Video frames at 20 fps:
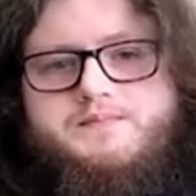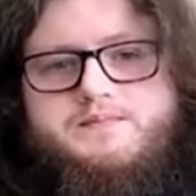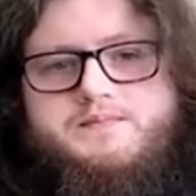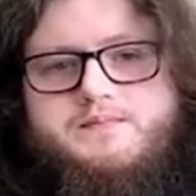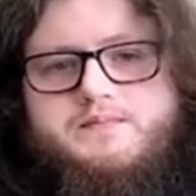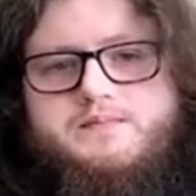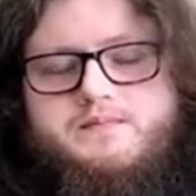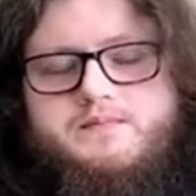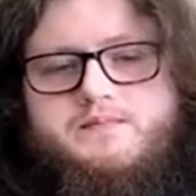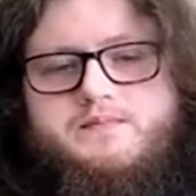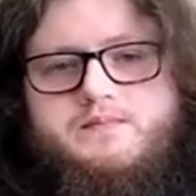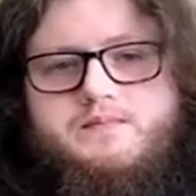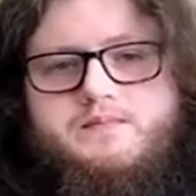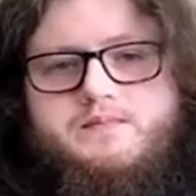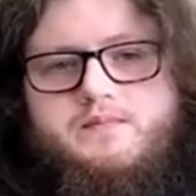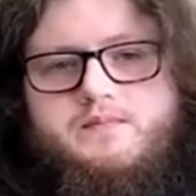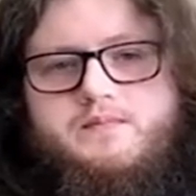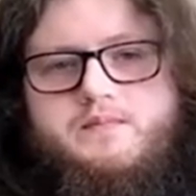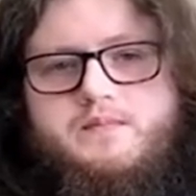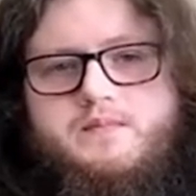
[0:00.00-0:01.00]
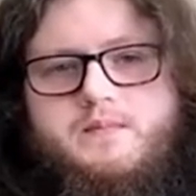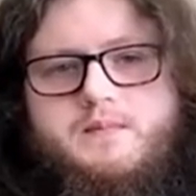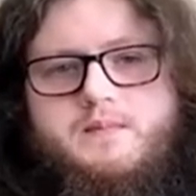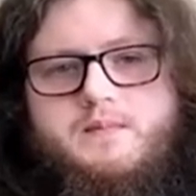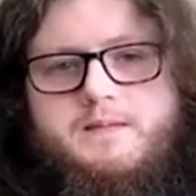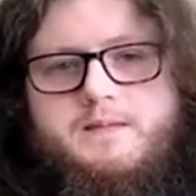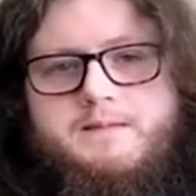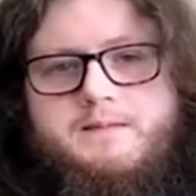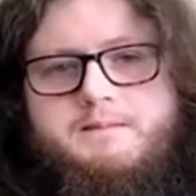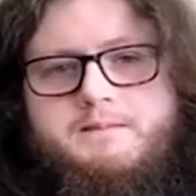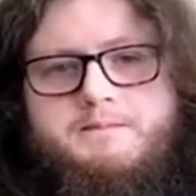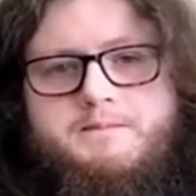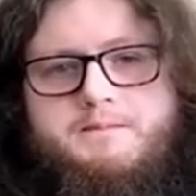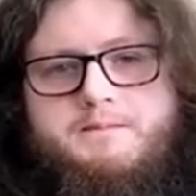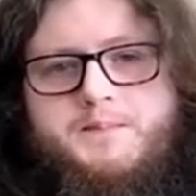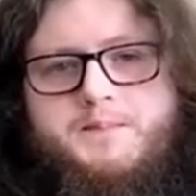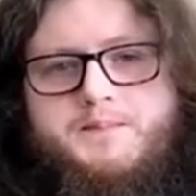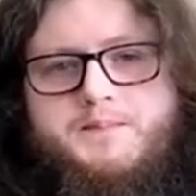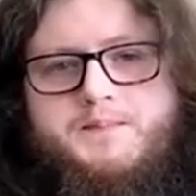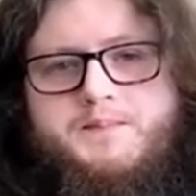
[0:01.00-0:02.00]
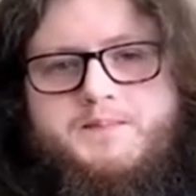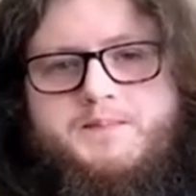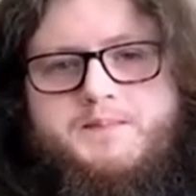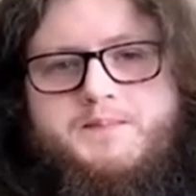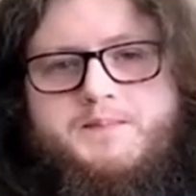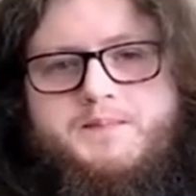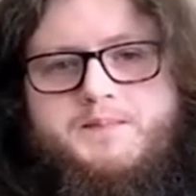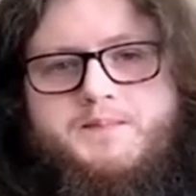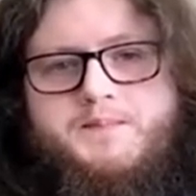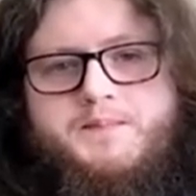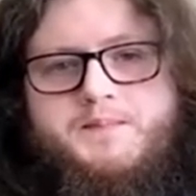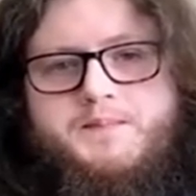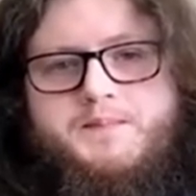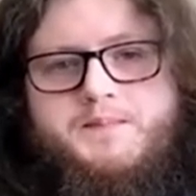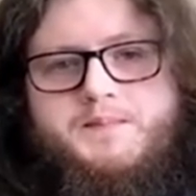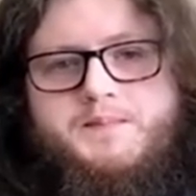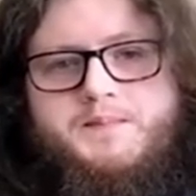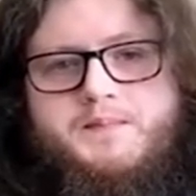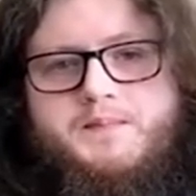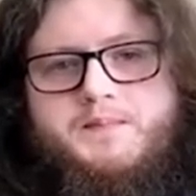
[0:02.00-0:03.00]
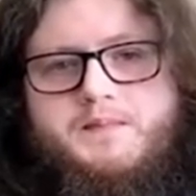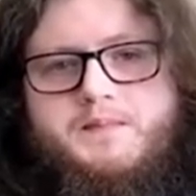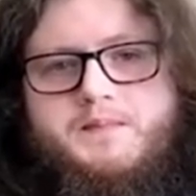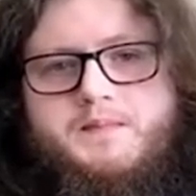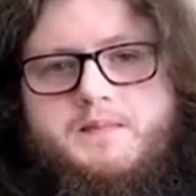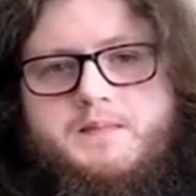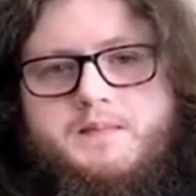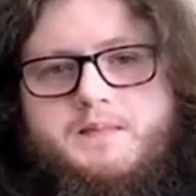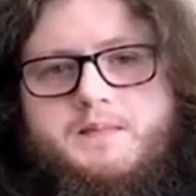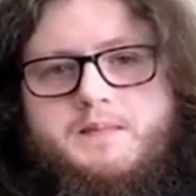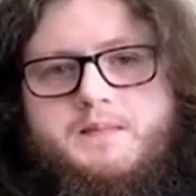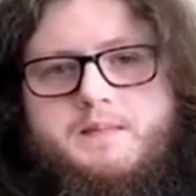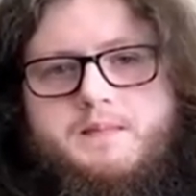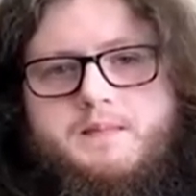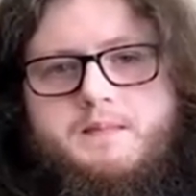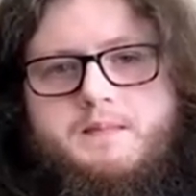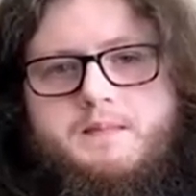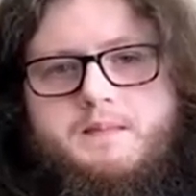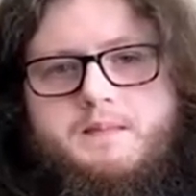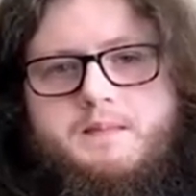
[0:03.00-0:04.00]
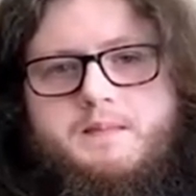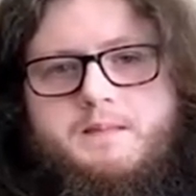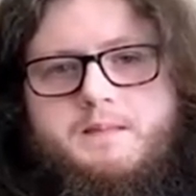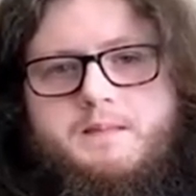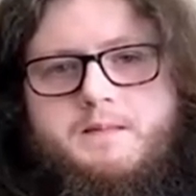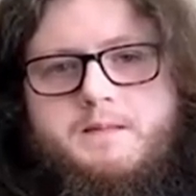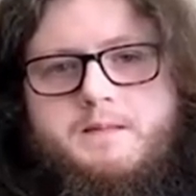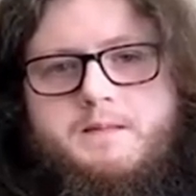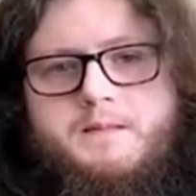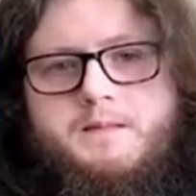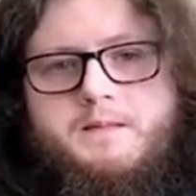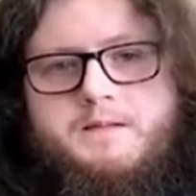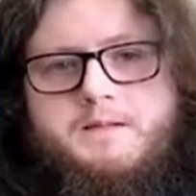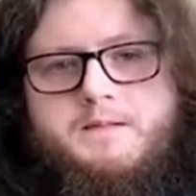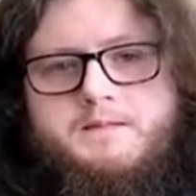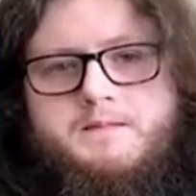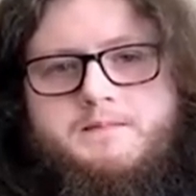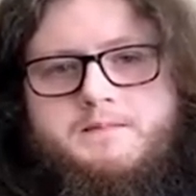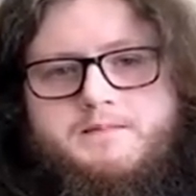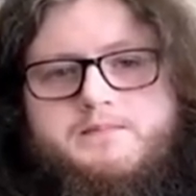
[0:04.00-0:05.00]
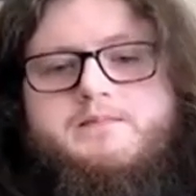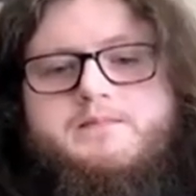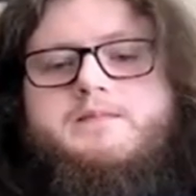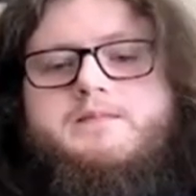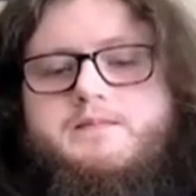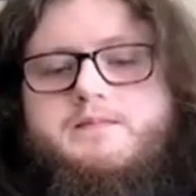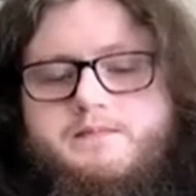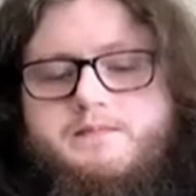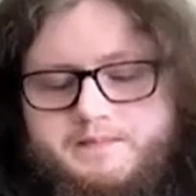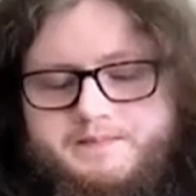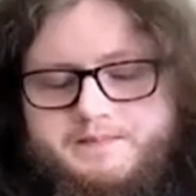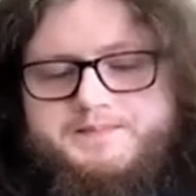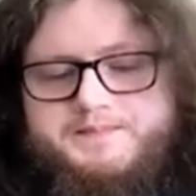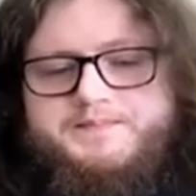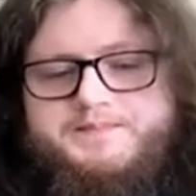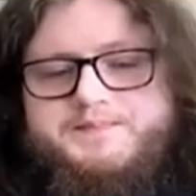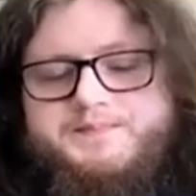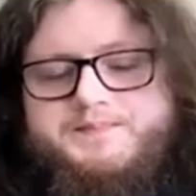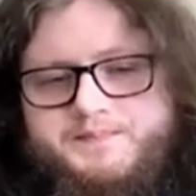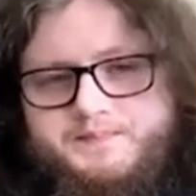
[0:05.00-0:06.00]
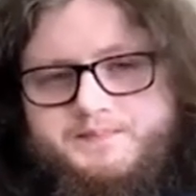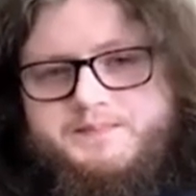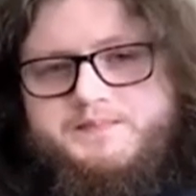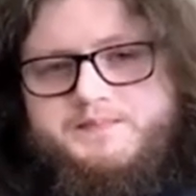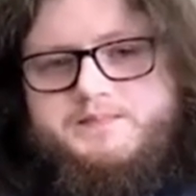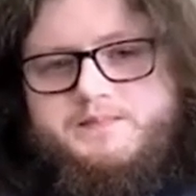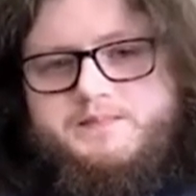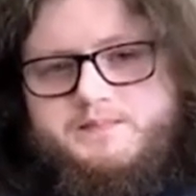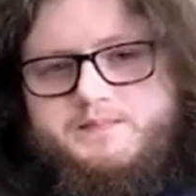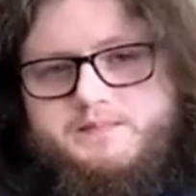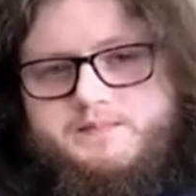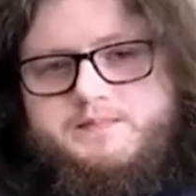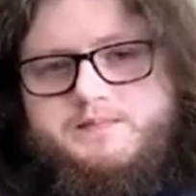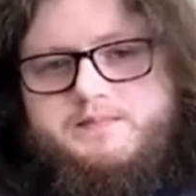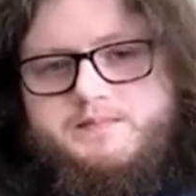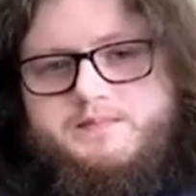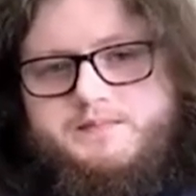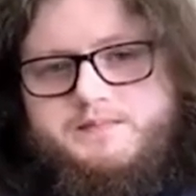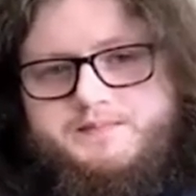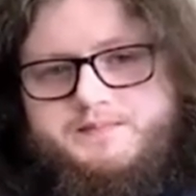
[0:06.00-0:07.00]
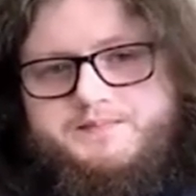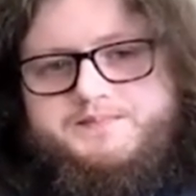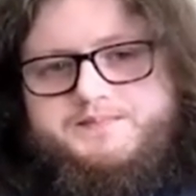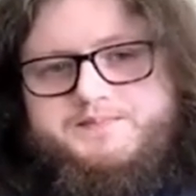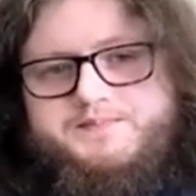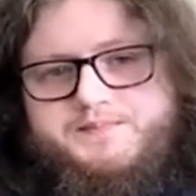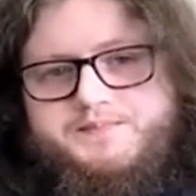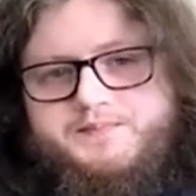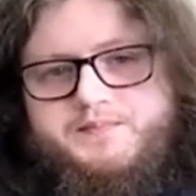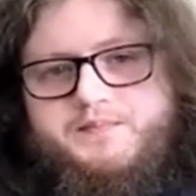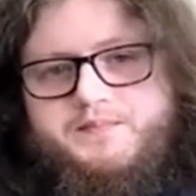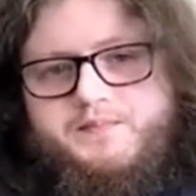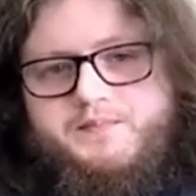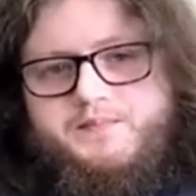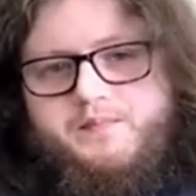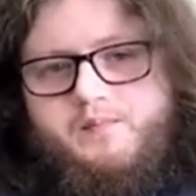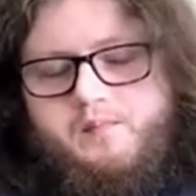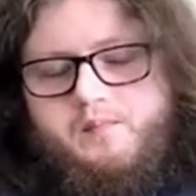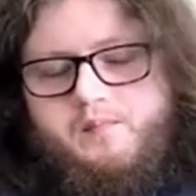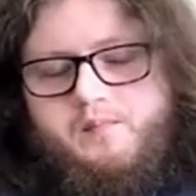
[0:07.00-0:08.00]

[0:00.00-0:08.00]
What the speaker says: (not speaking)